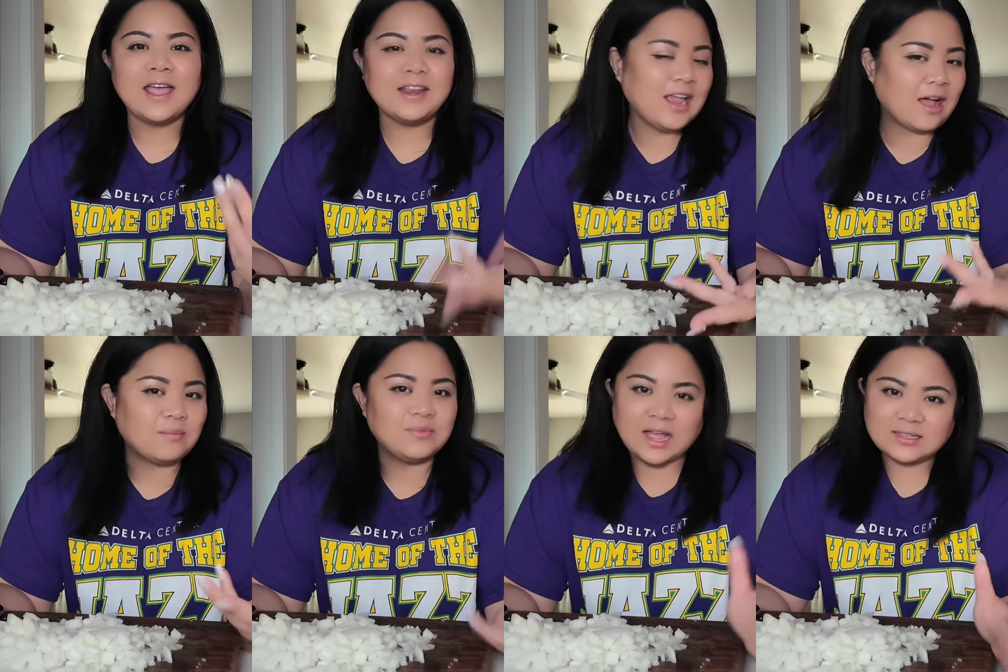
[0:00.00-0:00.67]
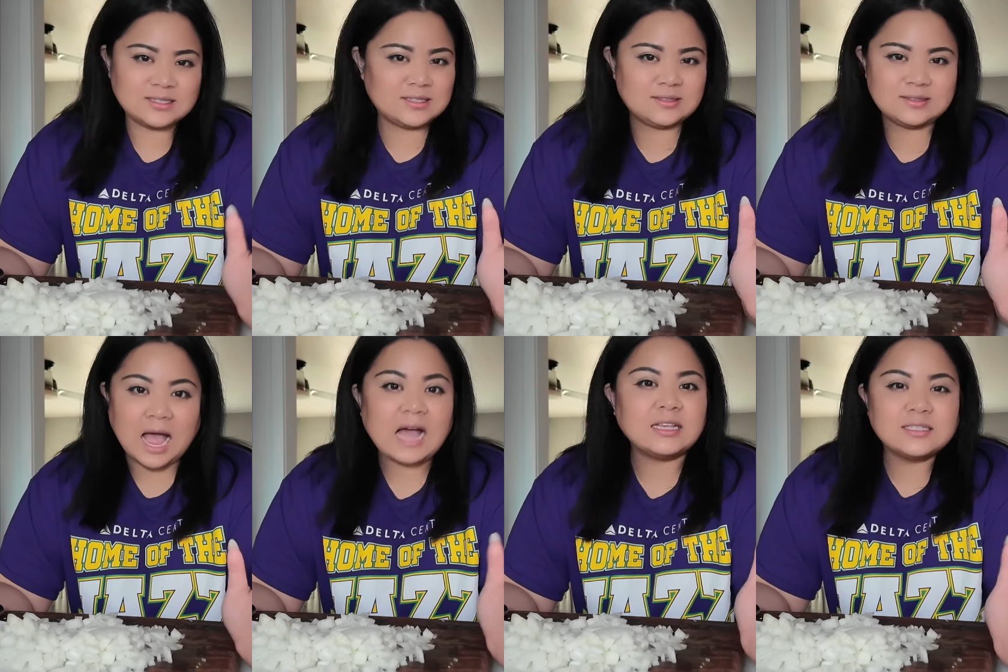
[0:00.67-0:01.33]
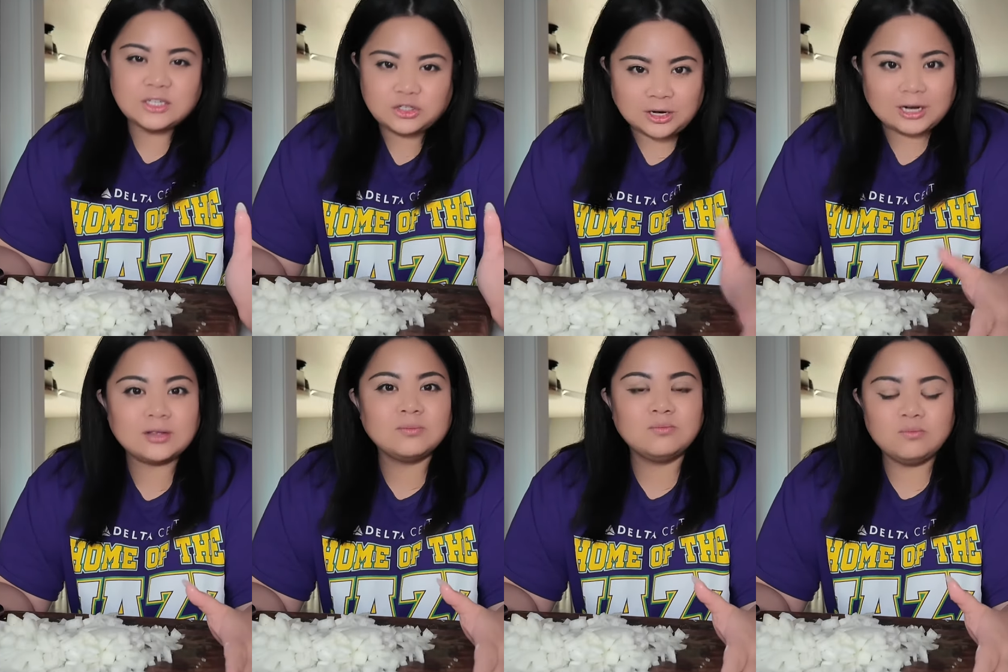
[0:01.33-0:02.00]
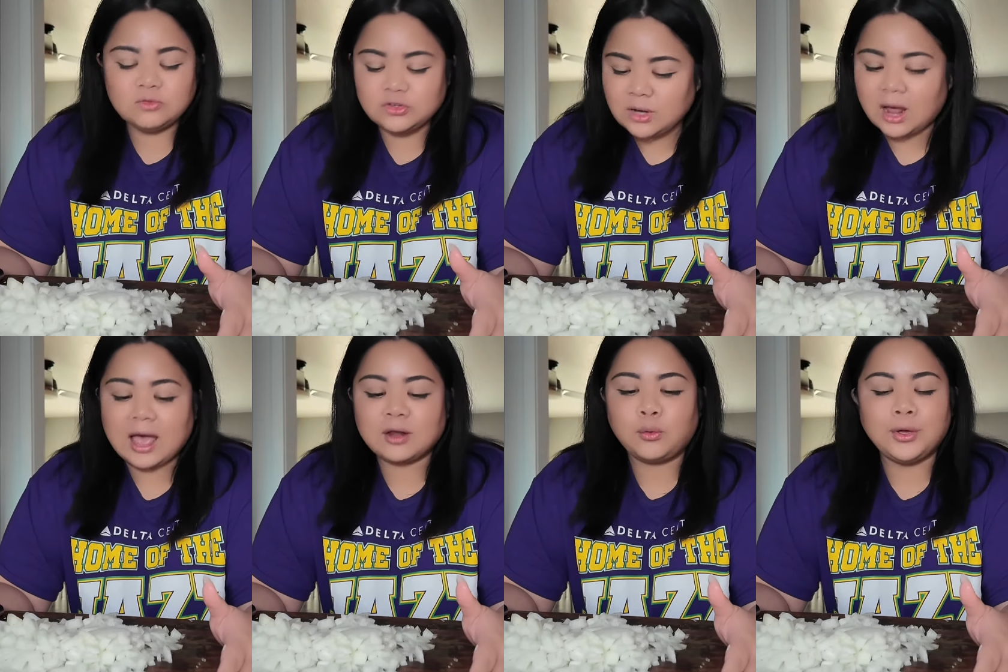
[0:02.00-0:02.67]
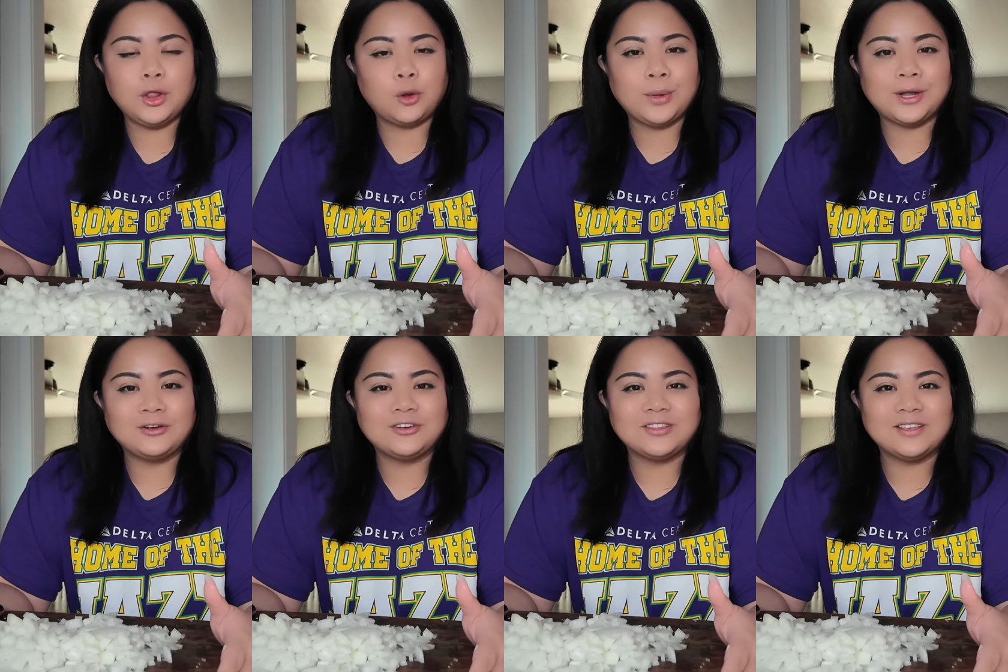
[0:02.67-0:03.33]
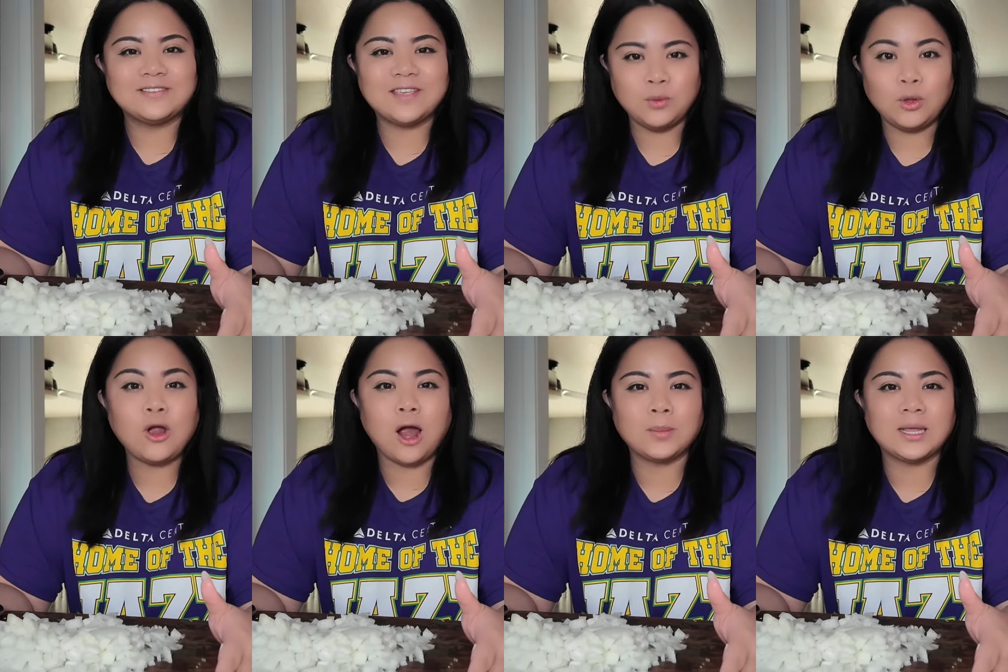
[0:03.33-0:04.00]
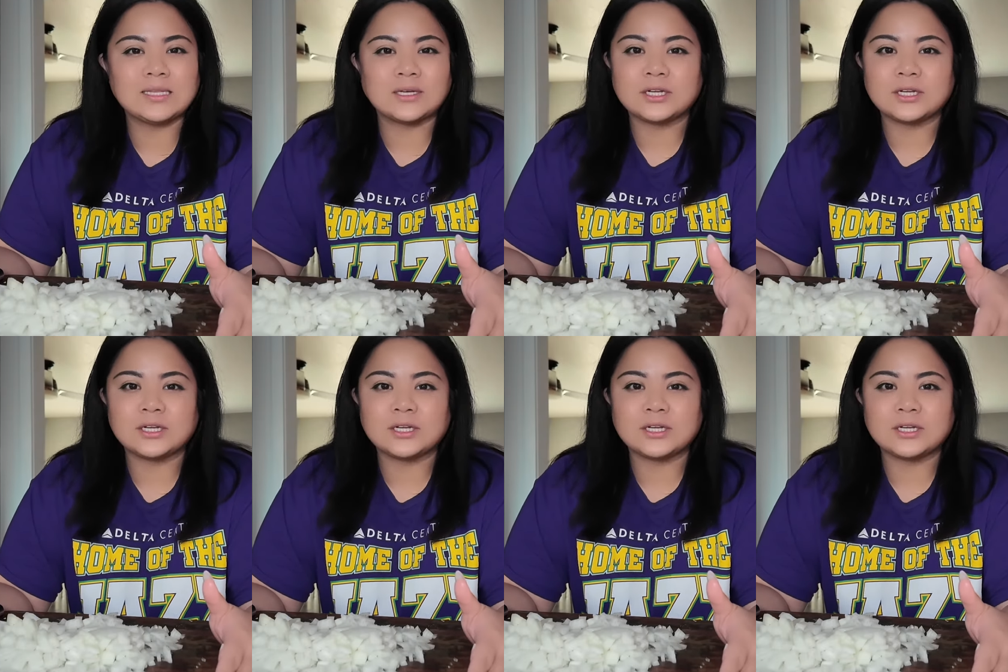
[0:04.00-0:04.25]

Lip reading: And yeah, that is the trick. Do not add oil or butter to this. It will caramelize